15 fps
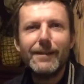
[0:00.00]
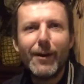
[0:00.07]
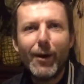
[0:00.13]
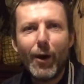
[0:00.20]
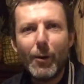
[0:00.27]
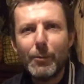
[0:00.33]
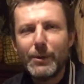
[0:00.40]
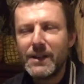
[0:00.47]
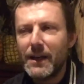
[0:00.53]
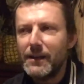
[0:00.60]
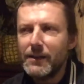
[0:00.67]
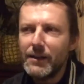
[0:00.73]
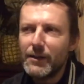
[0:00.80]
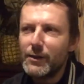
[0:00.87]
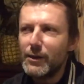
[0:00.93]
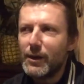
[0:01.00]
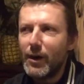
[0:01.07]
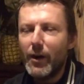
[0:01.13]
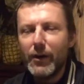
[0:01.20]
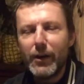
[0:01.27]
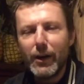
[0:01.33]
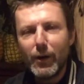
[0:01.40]
I pretended to
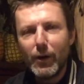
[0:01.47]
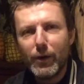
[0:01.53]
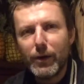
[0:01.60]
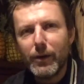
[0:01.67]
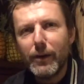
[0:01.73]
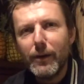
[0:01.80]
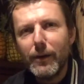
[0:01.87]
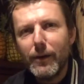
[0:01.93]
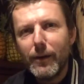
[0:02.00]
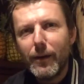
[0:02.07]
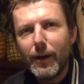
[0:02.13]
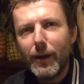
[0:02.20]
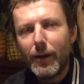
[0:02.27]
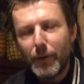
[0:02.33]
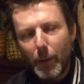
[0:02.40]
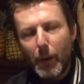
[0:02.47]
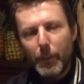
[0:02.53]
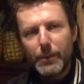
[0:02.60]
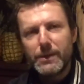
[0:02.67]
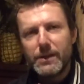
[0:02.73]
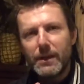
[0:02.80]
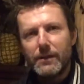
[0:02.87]
kind of look. No, I
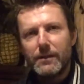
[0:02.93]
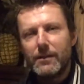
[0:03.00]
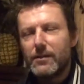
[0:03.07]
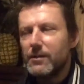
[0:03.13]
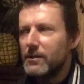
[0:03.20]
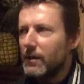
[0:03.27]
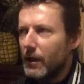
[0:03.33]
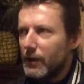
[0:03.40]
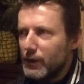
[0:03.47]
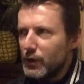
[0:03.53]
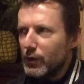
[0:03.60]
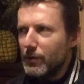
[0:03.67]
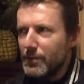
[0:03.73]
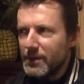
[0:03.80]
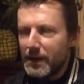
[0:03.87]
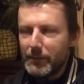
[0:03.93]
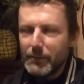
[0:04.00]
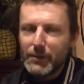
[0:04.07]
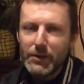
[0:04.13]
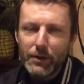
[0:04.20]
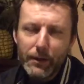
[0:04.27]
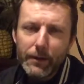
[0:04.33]
pretended to. I saw it was
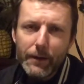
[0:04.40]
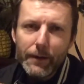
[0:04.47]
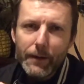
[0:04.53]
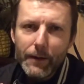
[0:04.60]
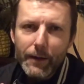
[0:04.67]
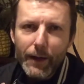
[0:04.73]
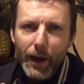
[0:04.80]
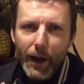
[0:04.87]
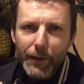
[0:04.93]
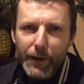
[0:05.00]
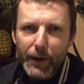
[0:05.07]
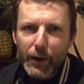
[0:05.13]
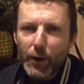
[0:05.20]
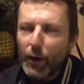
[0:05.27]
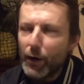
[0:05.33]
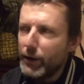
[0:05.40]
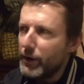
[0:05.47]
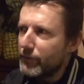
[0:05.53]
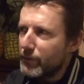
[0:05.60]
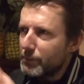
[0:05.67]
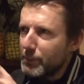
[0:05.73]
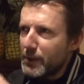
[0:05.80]
empty. And then I kind
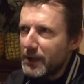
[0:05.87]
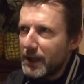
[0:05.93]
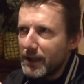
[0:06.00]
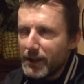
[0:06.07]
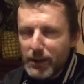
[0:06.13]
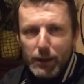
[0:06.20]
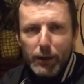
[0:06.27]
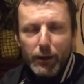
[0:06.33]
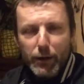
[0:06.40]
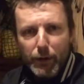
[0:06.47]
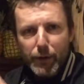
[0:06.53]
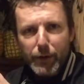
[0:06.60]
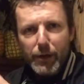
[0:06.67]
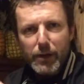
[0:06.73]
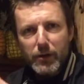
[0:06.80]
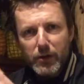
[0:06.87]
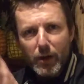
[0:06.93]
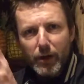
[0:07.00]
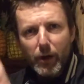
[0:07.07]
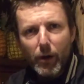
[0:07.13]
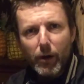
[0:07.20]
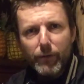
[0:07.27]
of pretended to look at things
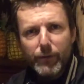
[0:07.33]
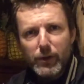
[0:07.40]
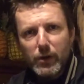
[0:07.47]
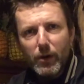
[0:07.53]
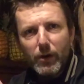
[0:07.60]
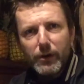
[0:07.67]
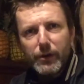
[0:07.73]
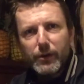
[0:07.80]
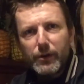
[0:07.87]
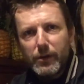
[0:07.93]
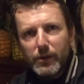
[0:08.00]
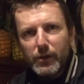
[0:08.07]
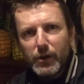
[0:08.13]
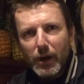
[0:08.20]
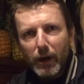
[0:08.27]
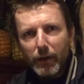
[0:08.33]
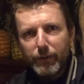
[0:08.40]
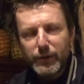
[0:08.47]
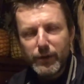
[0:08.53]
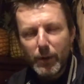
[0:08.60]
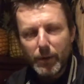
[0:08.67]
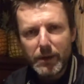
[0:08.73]
on either side of the shelf
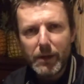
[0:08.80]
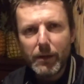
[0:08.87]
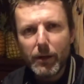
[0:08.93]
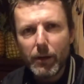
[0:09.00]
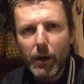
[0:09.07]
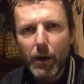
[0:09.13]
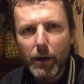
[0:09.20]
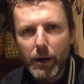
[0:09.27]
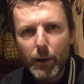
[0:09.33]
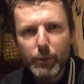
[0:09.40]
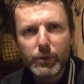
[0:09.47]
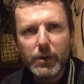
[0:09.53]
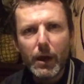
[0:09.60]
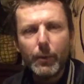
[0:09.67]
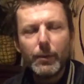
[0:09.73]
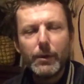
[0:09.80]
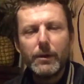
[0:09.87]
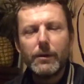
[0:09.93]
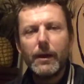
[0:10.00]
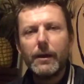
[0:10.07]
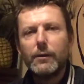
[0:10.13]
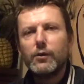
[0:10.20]
so I didn't look like I was going in
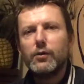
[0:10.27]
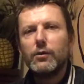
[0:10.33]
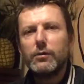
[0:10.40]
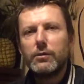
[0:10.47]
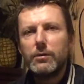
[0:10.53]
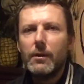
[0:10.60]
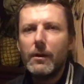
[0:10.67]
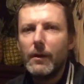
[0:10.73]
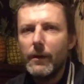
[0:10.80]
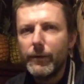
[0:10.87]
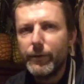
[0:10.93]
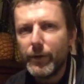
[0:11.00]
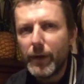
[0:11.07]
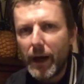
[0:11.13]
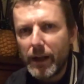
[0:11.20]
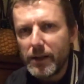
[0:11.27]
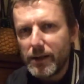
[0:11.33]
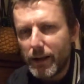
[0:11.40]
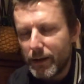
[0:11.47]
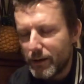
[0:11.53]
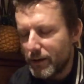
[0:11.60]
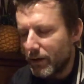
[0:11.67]
there just for hand
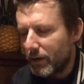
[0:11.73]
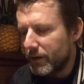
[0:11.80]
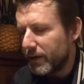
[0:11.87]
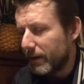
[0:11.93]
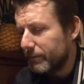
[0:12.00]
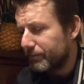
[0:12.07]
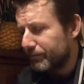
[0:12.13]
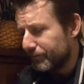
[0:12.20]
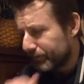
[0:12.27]
sanitizer.